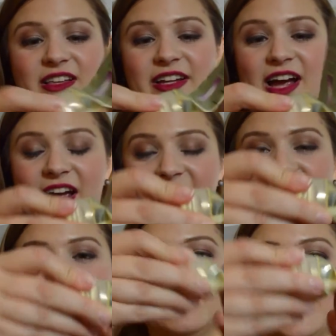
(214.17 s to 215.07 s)
like I
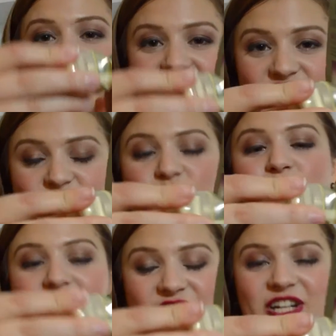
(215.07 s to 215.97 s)
had to like
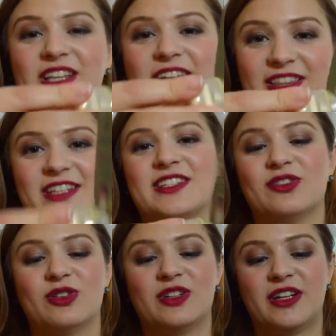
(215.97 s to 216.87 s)
squish it like this
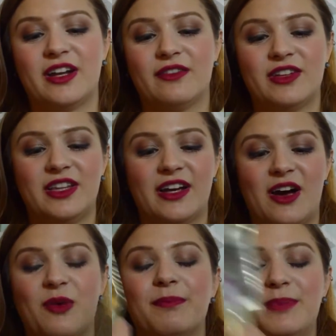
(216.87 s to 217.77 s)
in order to get everything out.